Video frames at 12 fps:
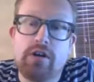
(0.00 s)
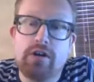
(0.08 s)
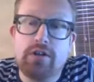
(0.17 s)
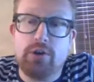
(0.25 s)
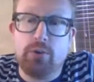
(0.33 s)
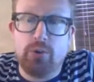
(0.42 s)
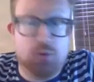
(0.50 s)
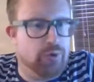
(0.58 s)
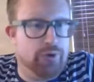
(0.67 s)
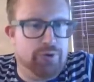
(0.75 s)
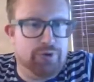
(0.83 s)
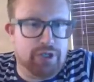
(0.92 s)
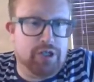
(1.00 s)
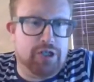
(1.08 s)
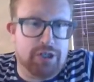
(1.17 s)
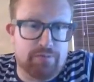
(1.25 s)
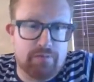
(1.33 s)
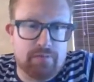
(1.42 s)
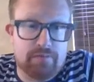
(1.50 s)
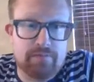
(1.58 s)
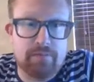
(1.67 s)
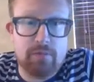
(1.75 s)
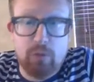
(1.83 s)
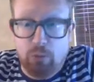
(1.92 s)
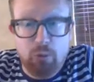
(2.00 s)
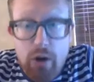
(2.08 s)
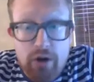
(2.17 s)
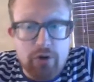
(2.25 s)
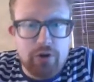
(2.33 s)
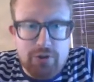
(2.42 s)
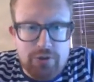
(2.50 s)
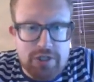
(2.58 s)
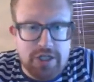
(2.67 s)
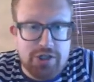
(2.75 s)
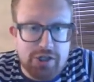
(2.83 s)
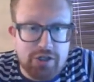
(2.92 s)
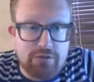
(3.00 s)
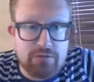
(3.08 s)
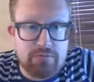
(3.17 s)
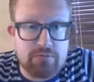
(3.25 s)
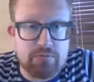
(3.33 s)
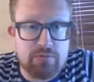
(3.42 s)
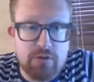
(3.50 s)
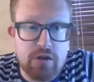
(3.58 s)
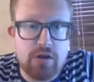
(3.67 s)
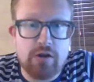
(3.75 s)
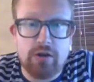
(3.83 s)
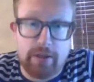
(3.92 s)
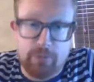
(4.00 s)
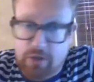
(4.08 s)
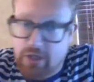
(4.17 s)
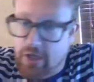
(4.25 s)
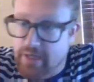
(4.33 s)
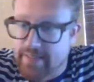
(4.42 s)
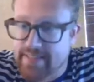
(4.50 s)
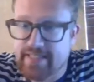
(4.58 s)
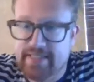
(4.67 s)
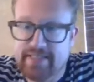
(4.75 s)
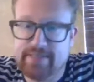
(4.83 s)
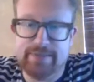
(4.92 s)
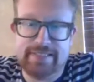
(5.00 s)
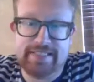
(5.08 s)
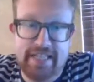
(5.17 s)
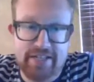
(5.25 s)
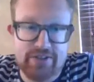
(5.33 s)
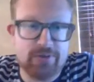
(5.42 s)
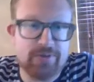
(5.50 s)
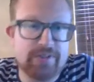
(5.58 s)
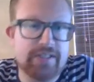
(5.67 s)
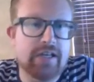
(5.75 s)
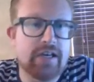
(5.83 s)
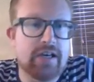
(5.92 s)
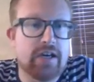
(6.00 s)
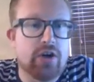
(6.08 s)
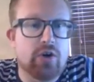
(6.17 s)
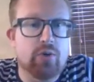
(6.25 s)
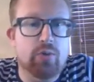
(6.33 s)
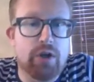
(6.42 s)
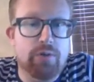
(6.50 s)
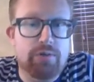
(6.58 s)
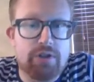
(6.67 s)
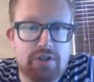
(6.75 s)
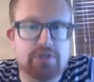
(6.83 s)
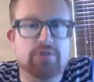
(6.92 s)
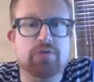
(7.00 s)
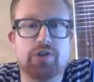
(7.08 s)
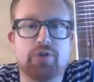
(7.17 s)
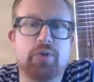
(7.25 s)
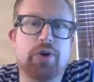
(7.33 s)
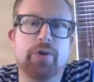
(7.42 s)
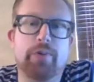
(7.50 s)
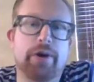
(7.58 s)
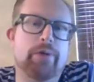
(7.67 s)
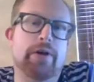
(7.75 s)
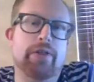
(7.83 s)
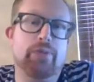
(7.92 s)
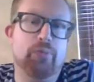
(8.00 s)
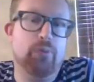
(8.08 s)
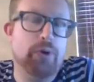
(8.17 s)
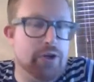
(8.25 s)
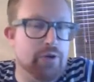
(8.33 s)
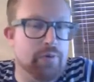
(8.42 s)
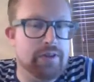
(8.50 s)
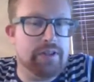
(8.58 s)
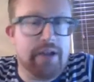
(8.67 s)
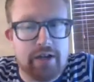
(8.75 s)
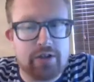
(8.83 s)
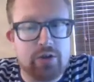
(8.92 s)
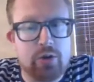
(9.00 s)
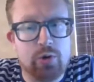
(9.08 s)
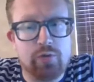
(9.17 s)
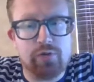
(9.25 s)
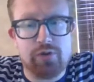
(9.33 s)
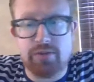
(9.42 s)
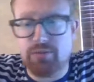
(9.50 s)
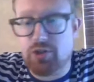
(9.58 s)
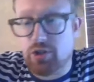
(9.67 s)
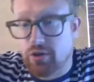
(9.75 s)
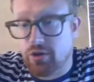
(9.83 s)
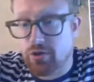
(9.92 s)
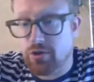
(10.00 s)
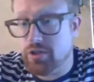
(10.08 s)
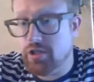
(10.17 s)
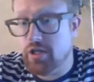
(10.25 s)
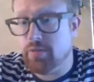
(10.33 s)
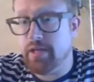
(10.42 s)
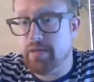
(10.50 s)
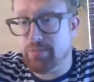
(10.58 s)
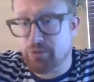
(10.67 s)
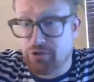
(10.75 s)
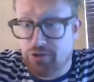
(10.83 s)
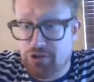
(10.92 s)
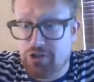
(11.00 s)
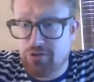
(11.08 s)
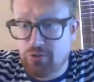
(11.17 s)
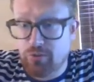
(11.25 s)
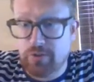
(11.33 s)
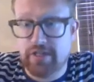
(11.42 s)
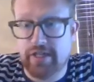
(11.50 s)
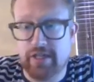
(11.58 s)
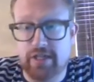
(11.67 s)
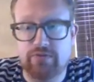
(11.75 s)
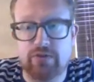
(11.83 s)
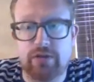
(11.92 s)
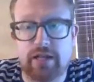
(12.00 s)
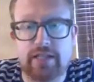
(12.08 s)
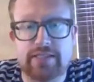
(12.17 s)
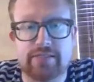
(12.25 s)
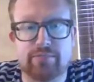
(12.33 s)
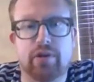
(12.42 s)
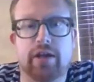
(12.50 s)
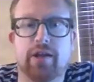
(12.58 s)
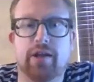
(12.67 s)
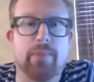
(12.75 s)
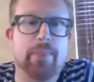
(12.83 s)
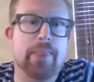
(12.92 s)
So who are you teaching? What are you teaching? Like what contents, what standards? What do you want the students to walk away with? What do you want the end goal for them to learn and be able to do at the end of your lesson plan?